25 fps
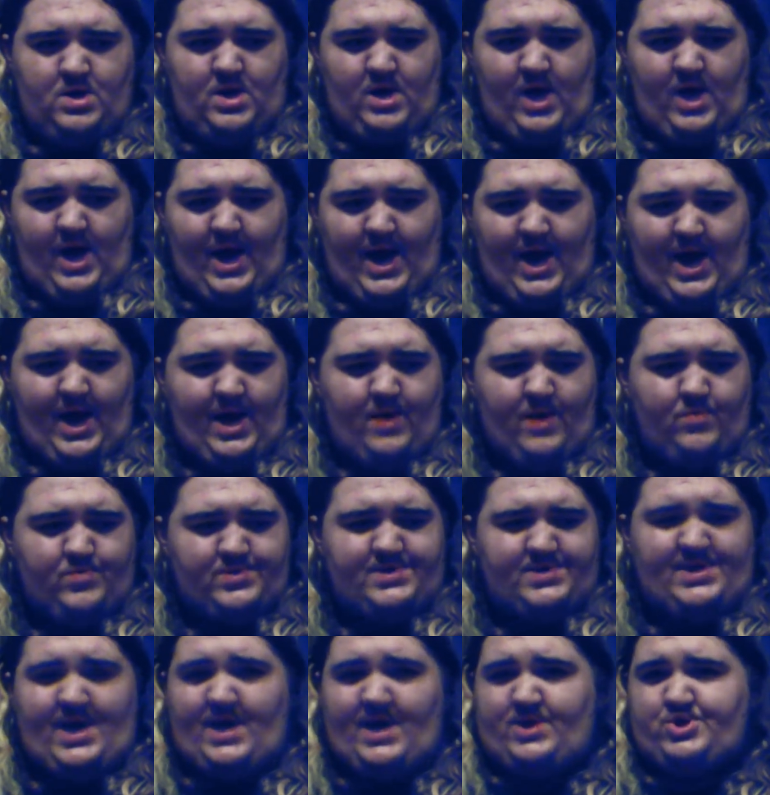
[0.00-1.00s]
I was
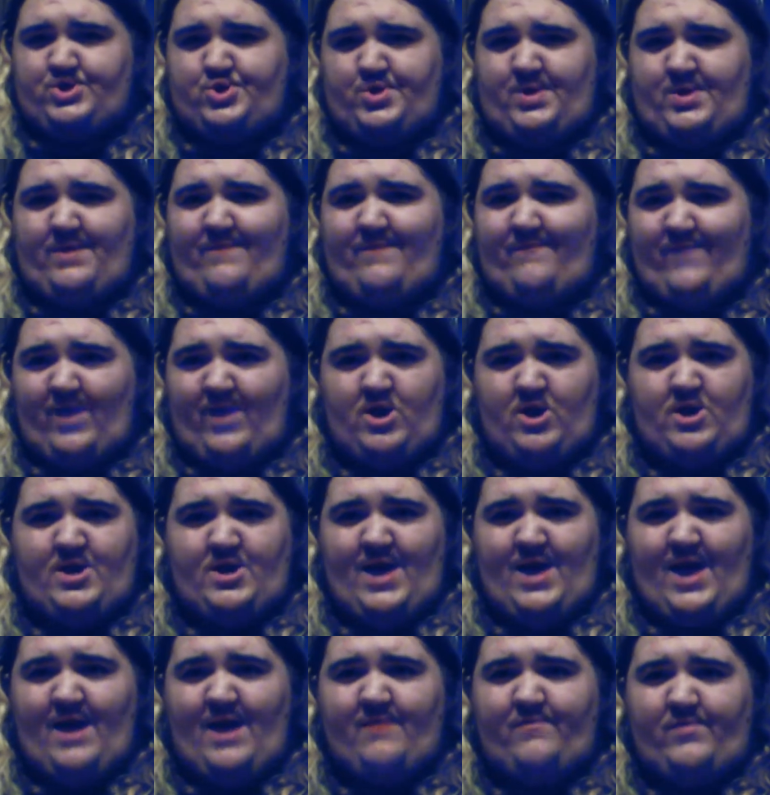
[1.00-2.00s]
actually very
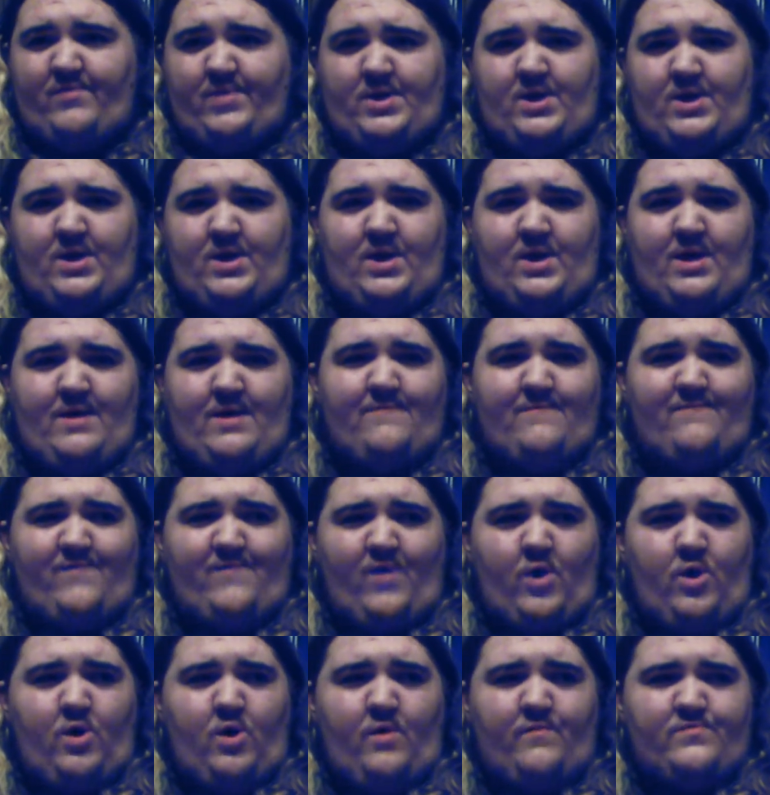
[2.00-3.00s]
heavily
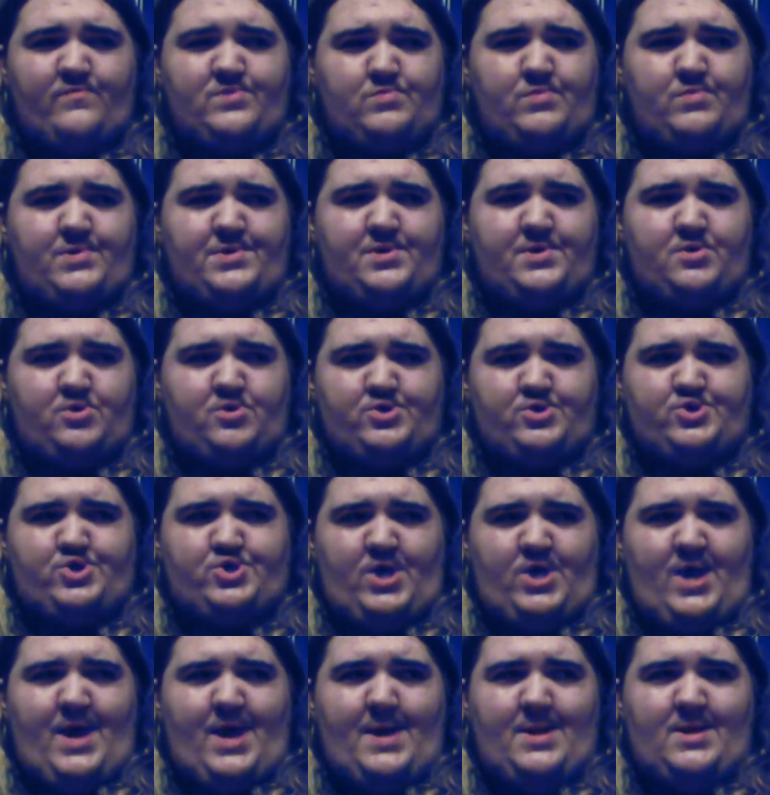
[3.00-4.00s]
involved with
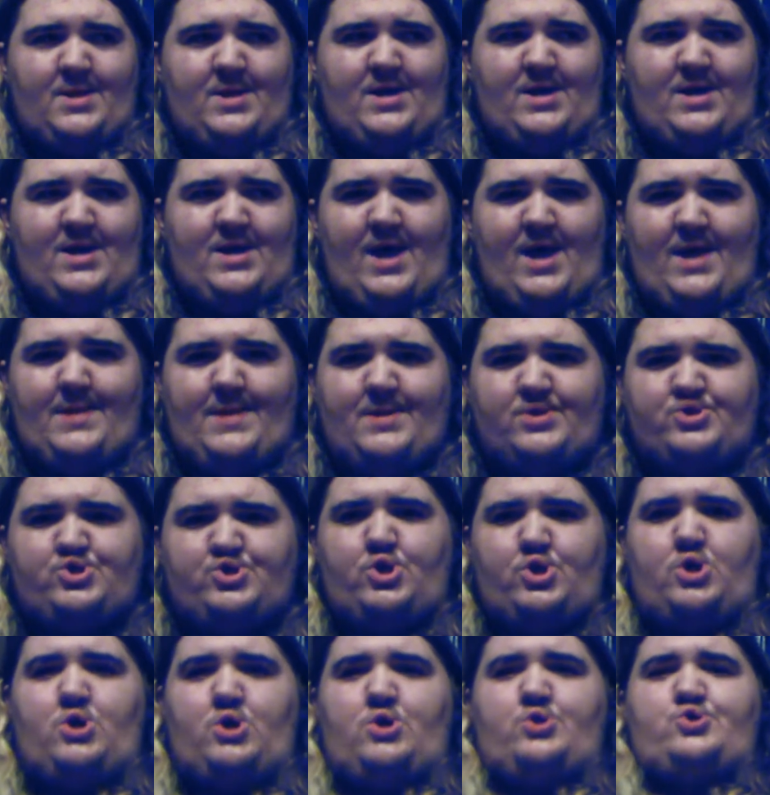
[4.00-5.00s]
Christianity and the
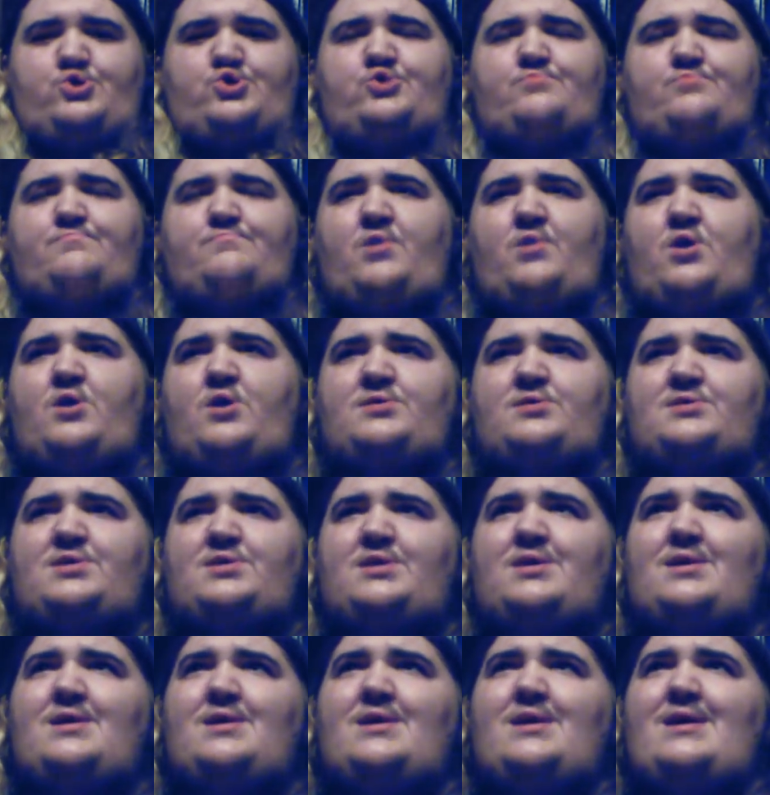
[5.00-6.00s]
church, but
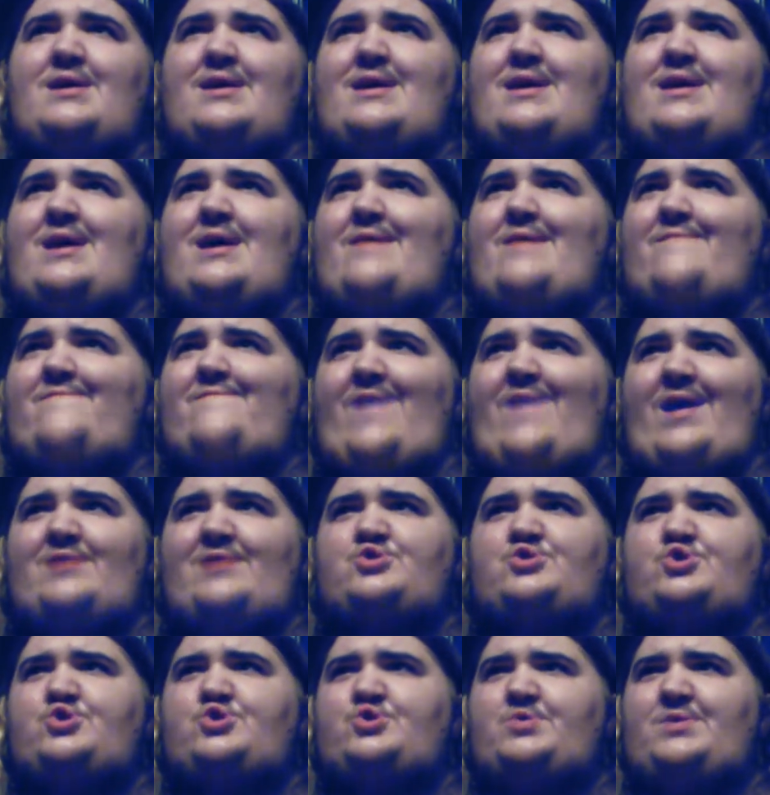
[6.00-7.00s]

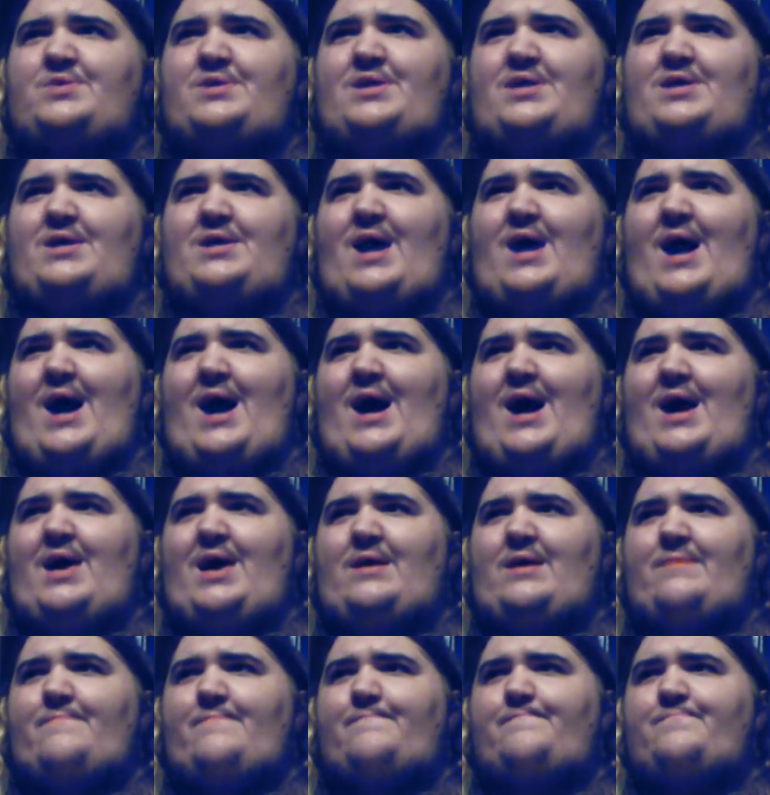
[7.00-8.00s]
eventually I
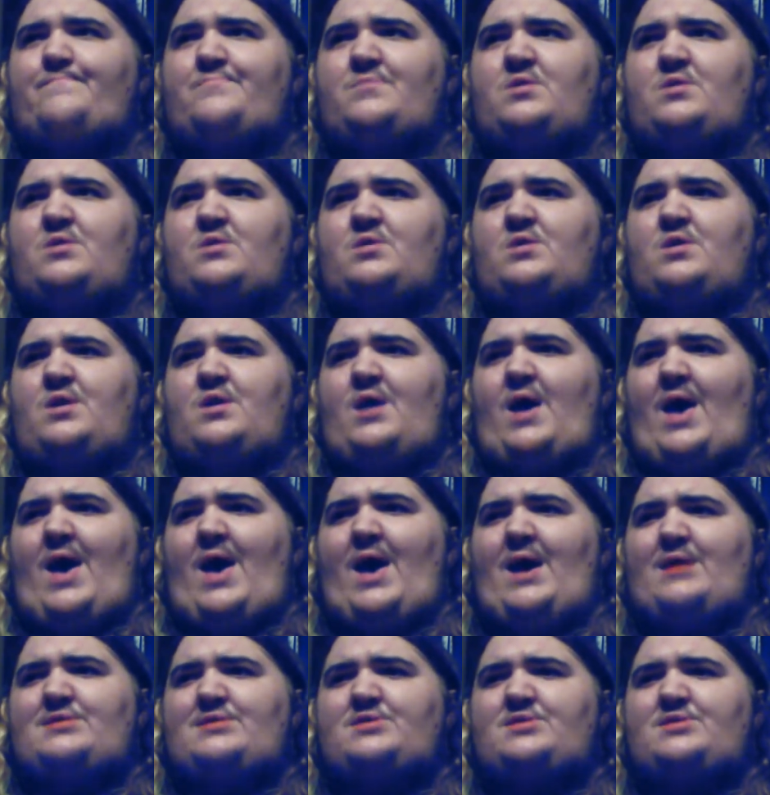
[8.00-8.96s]
had to